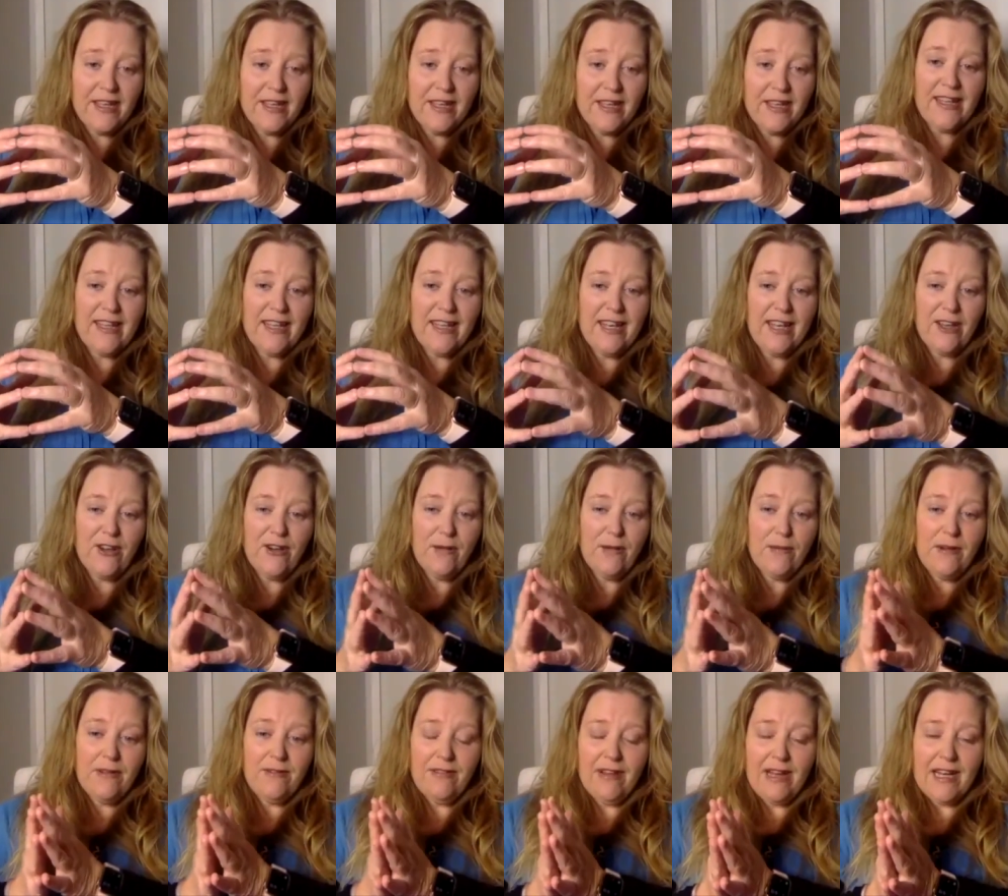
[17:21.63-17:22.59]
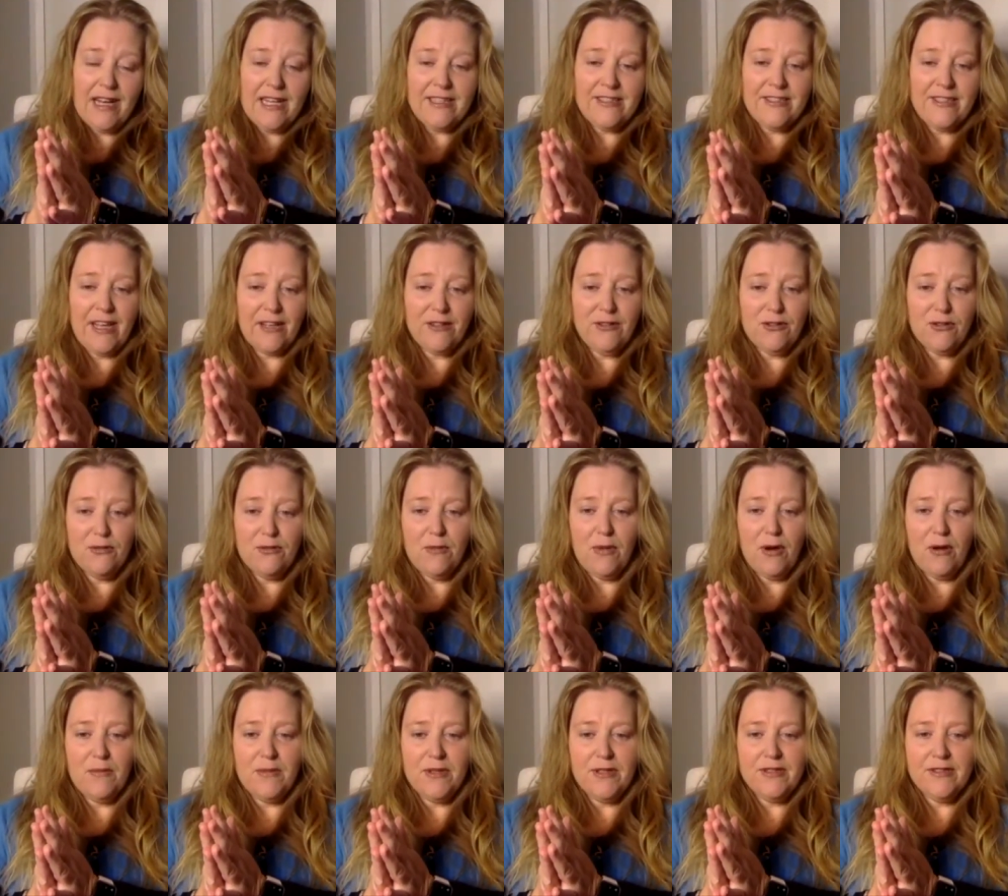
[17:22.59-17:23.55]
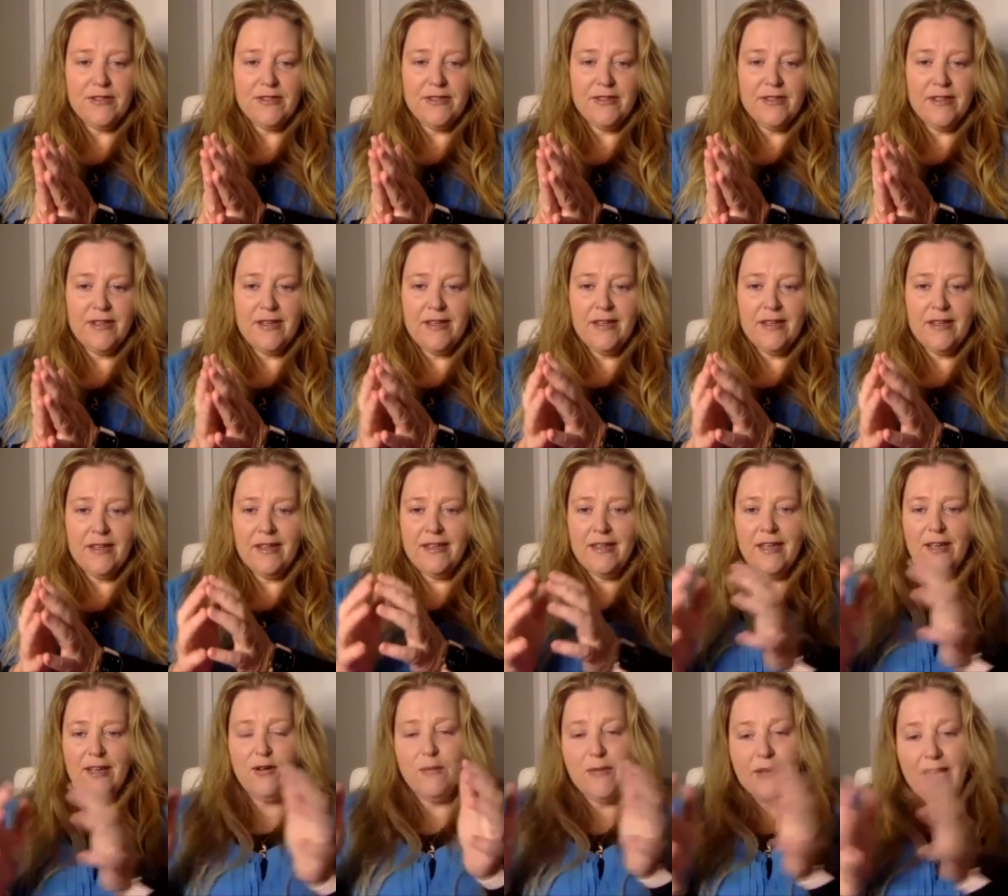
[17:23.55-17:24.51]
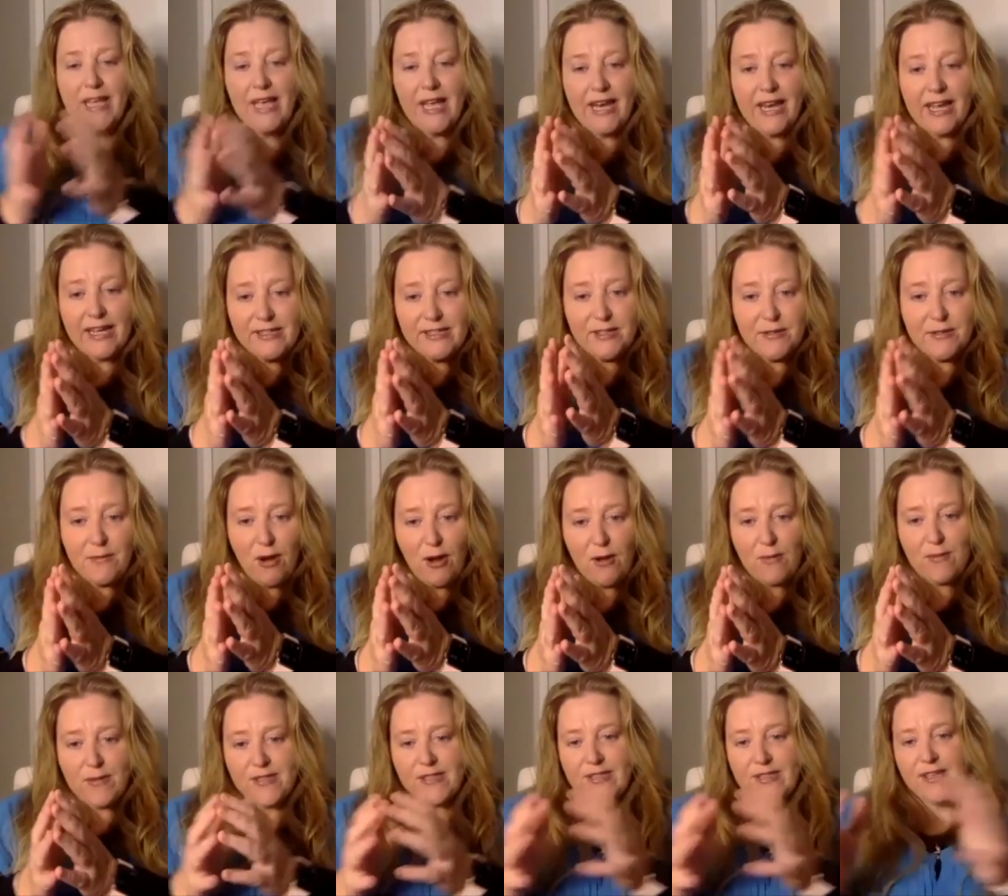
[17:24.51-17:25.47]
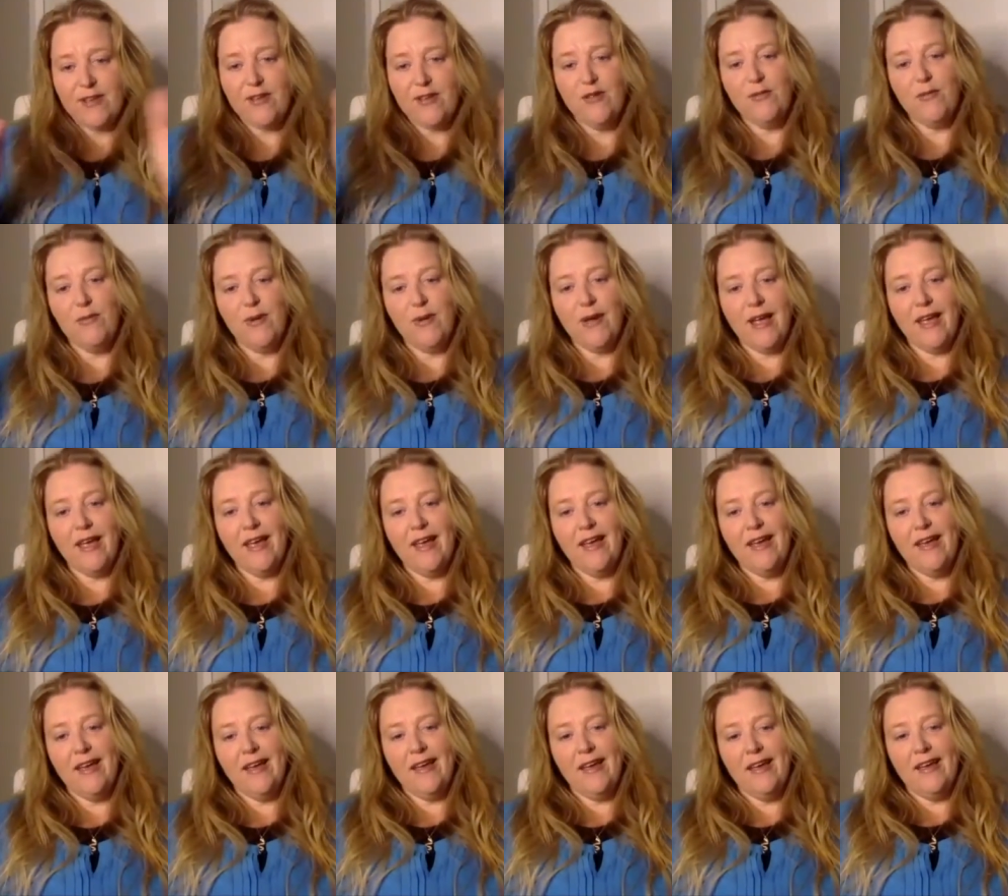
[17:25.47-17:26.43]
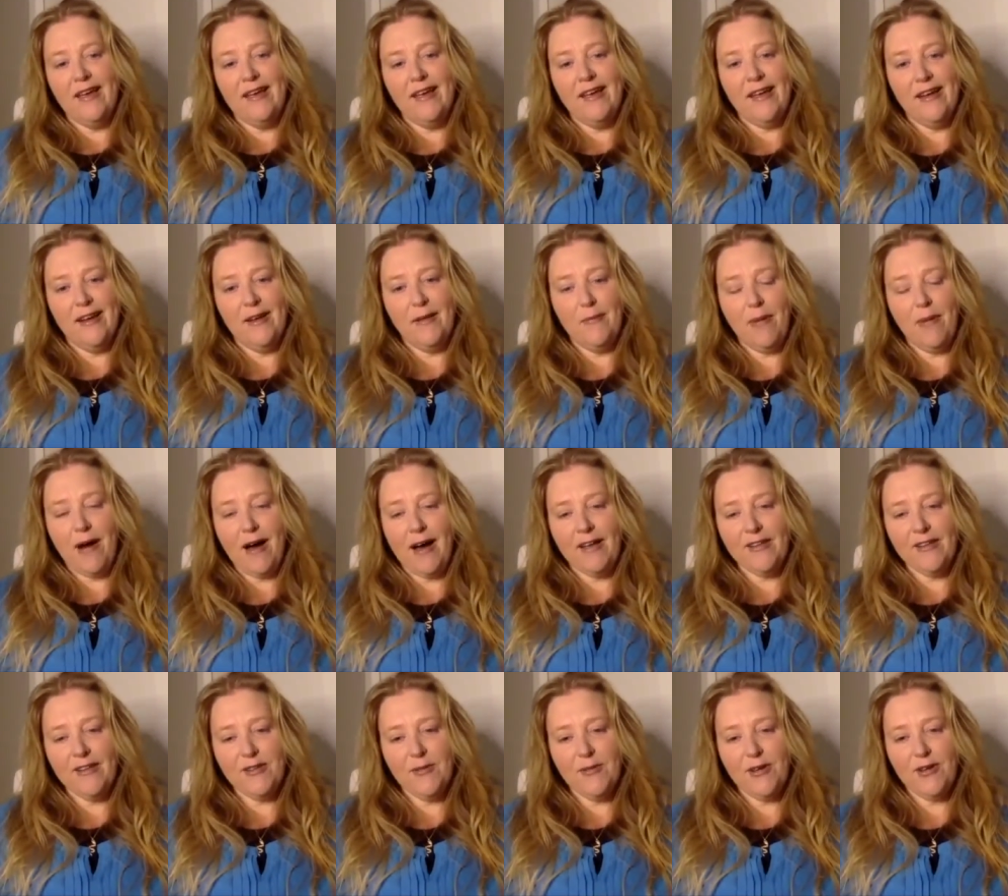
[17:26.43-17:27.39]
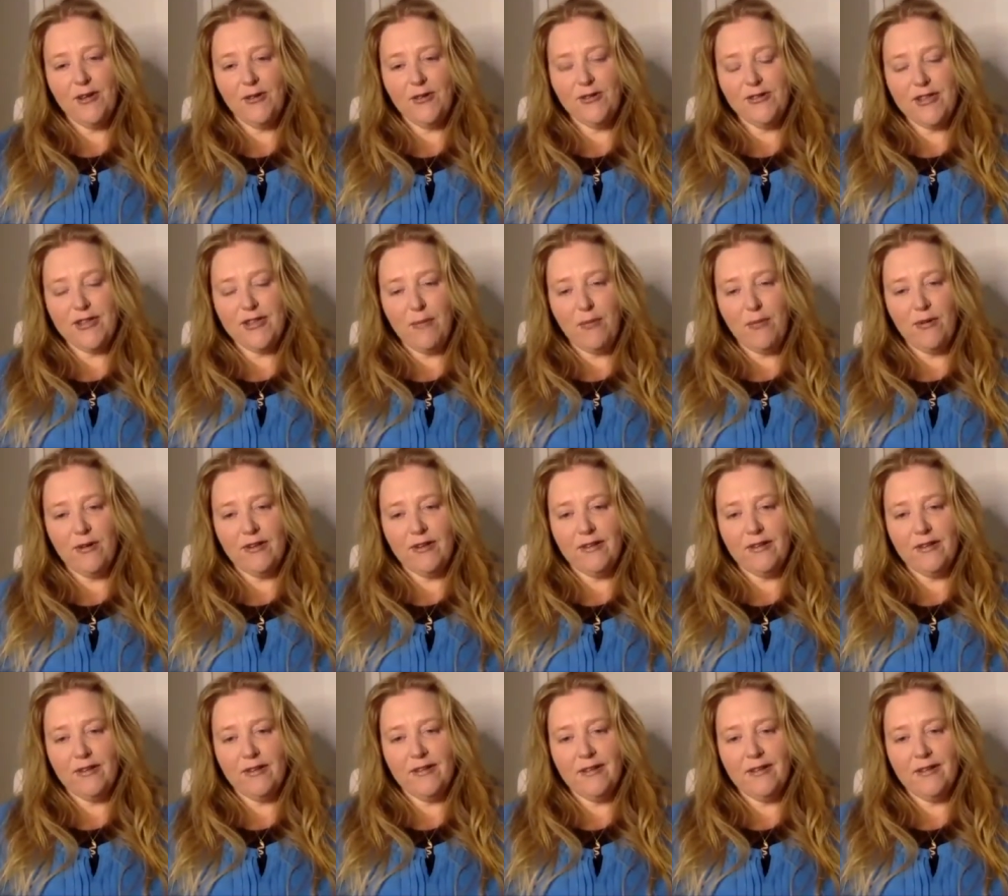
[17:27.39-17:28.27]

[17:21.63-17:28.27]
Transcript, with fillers: and then it could be really subtle moments it could be connected moments it could be you know parts where you're separate